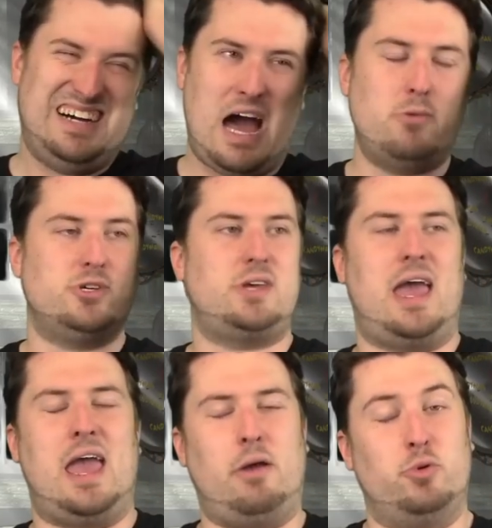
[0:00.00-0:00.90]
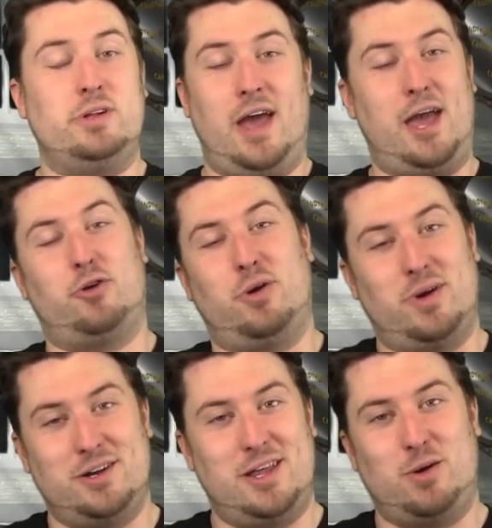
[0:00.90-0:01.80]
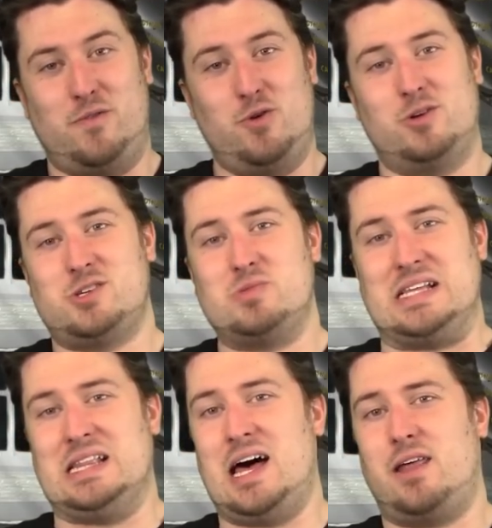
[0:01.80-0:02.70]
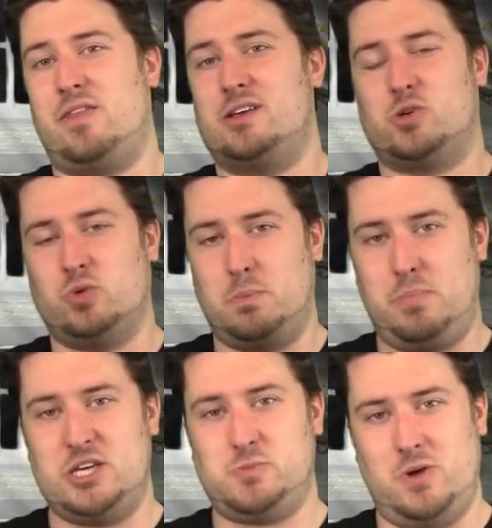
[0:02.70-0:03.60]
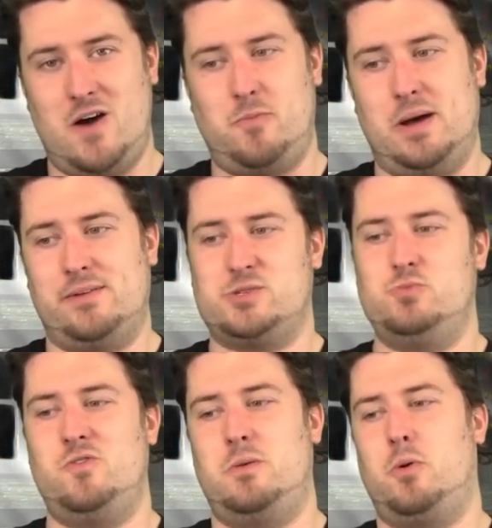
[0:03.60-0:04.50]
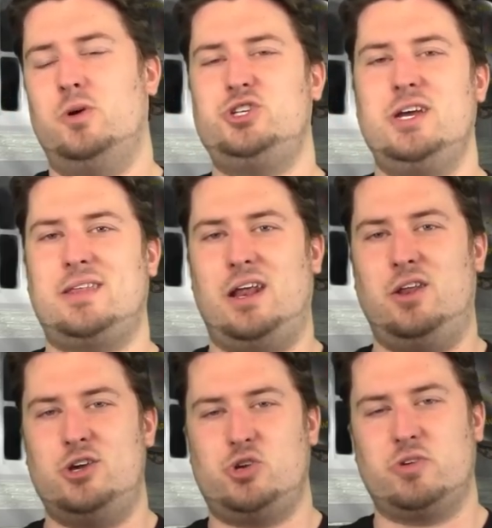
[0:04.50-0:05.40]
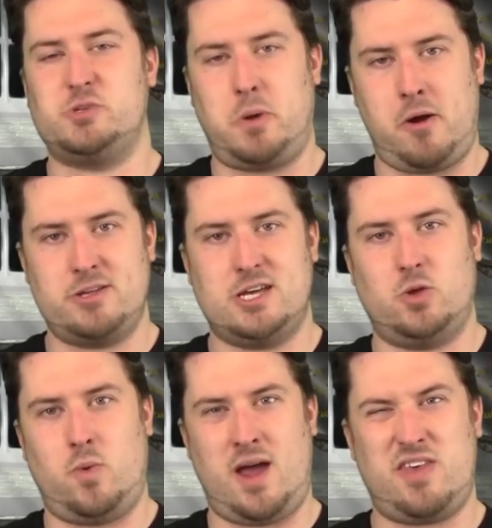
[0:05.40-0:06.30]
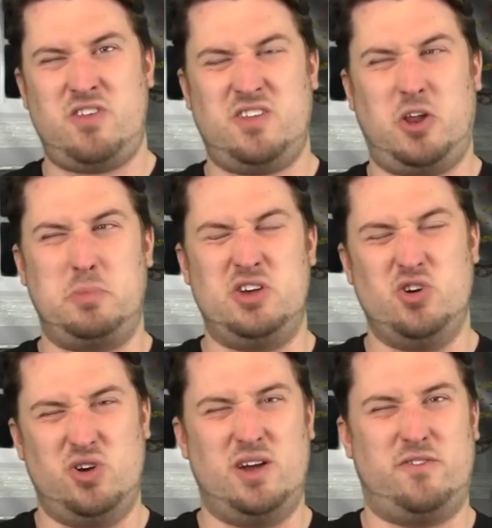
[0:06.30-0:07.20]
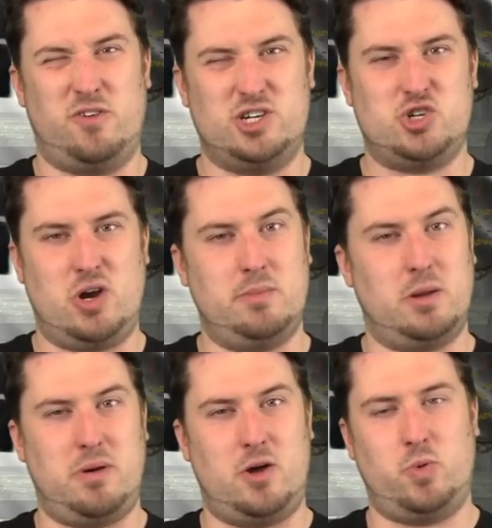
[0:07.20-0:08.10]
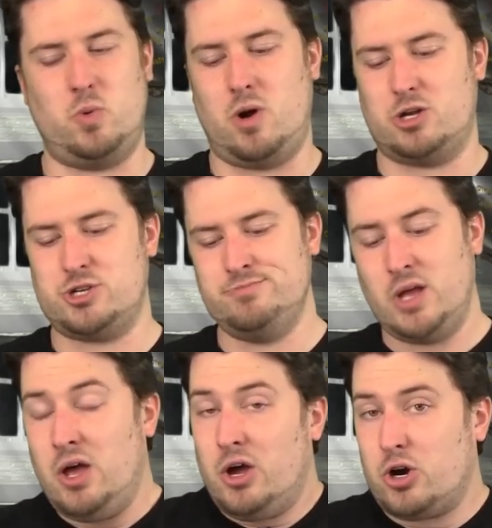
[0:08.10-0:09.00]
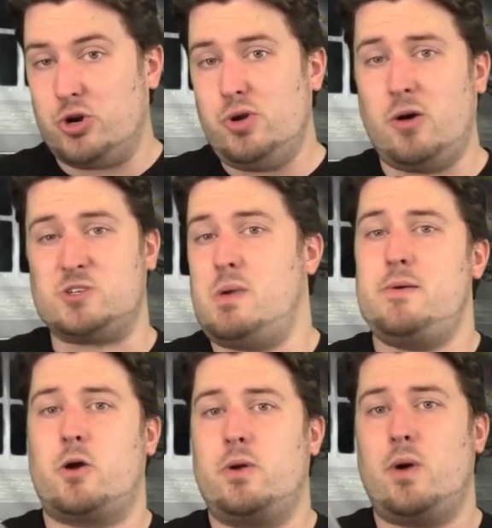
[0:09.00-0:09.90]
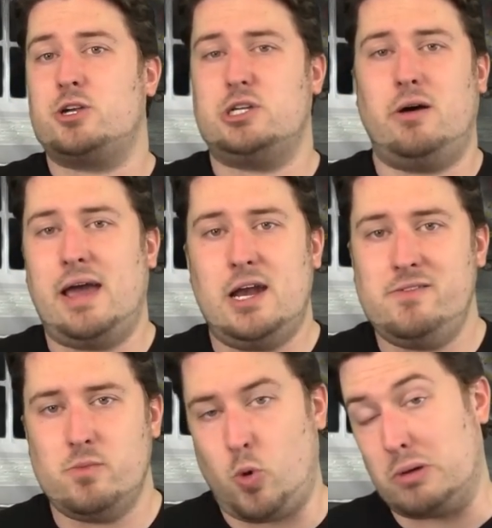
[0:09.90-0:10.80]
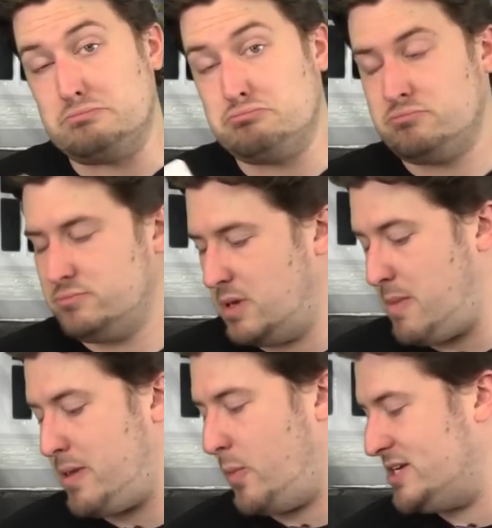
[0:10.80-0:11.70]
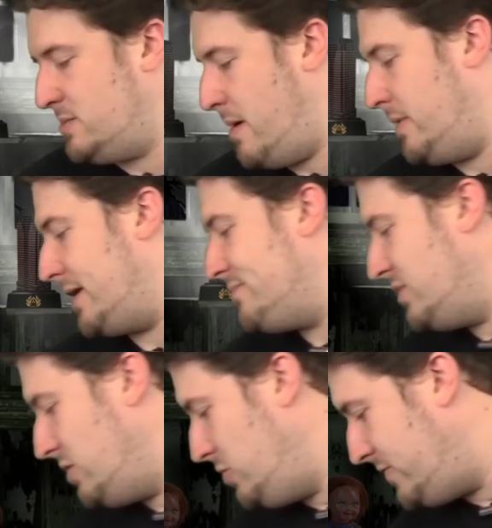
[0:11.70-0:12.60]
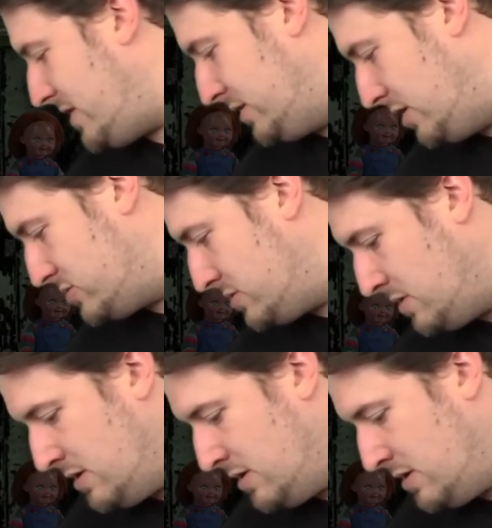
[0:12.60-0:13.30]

I was just really angry when I did that review because there was a lot of things that really pissed me off about this movie. But once you get that initial experience out of the way, I think it'll be good enough for a stream it upon rewatch. Or who knows? Maybe I'll rewatch it and I'll hate it even more. And maybe I wasted my money. Who the fuck knows?